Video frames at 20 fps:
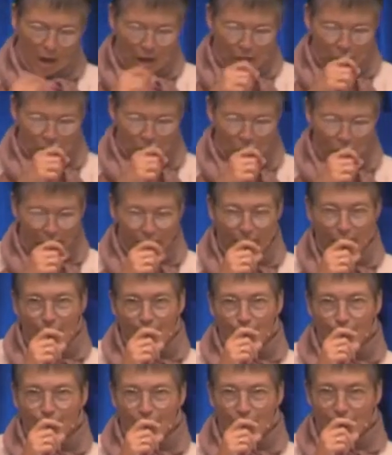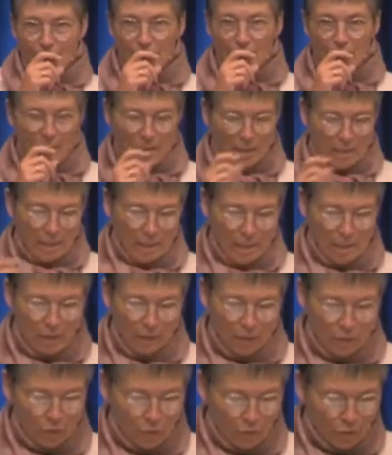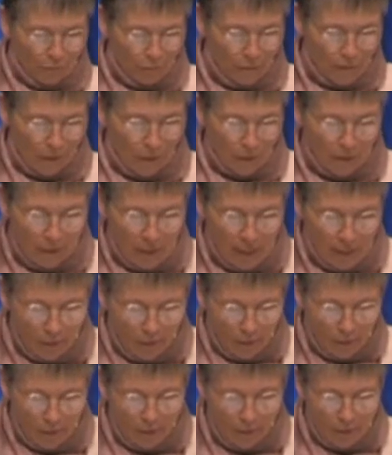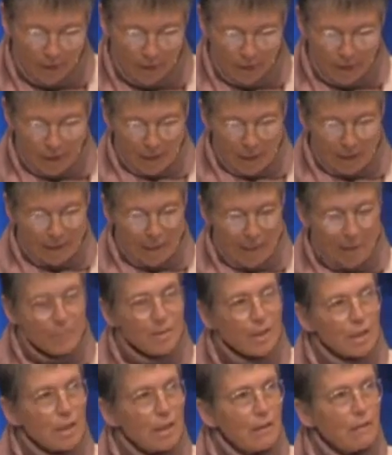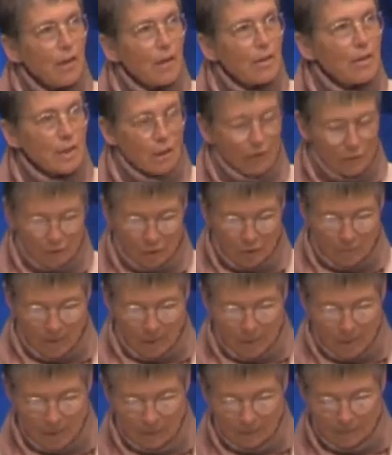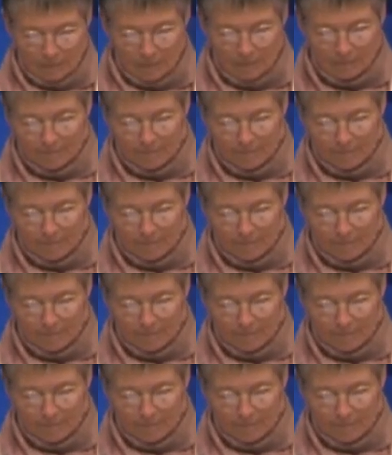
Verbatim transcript: enjoying unprecedented levels of physical health, and yet perceive ourselves to be ill.